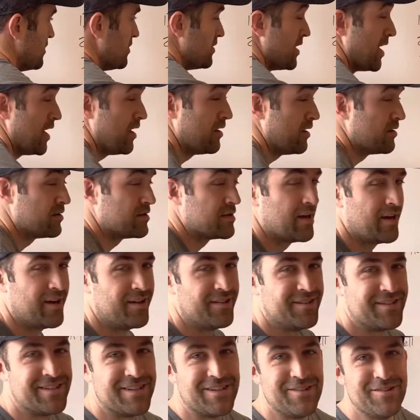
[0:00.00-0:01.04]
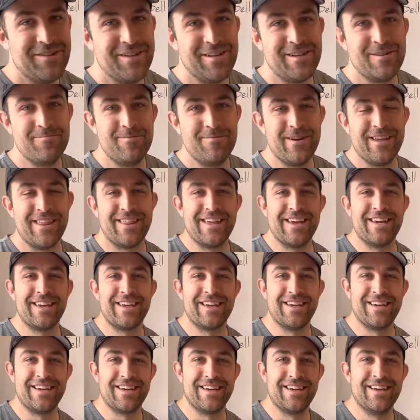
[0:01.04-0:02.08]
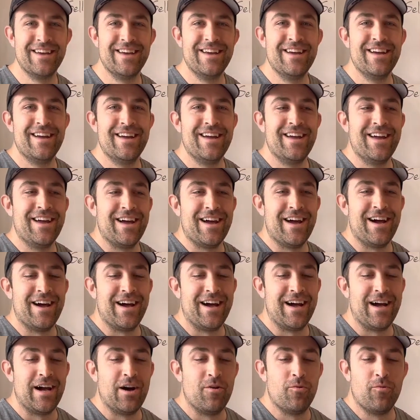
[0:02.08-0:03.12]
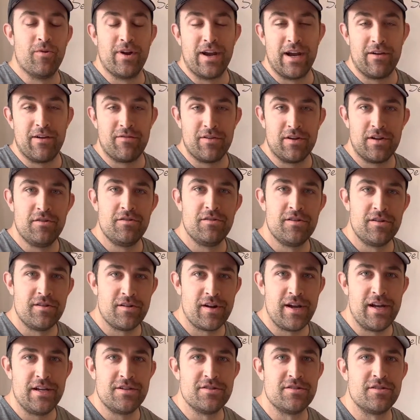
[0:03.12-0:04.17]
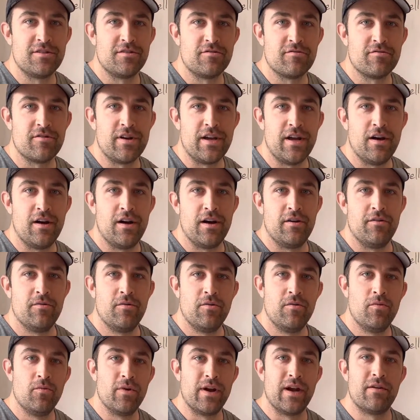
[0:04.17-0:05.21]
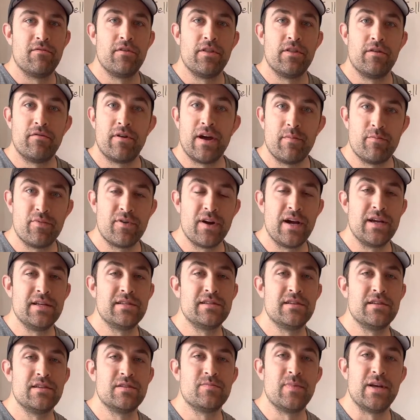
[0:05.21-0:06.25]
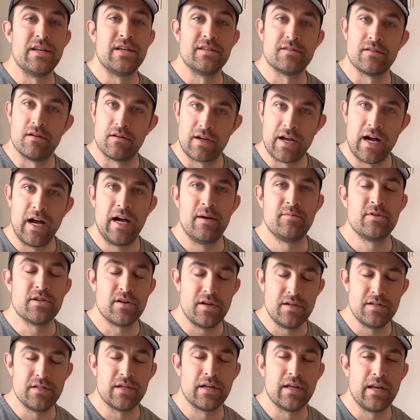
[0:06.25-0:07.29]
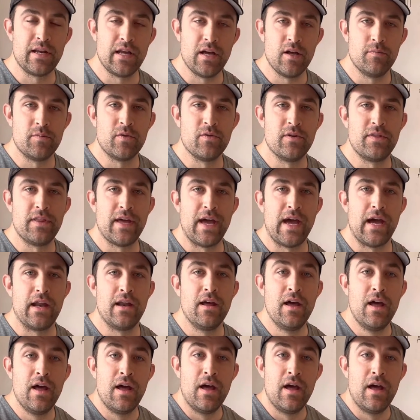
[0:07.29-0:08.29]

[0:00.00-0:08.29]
dollar signs. You need to be thinking whatever you and your agent agree on, whatever the right price is based on comps, your agent can help you with that.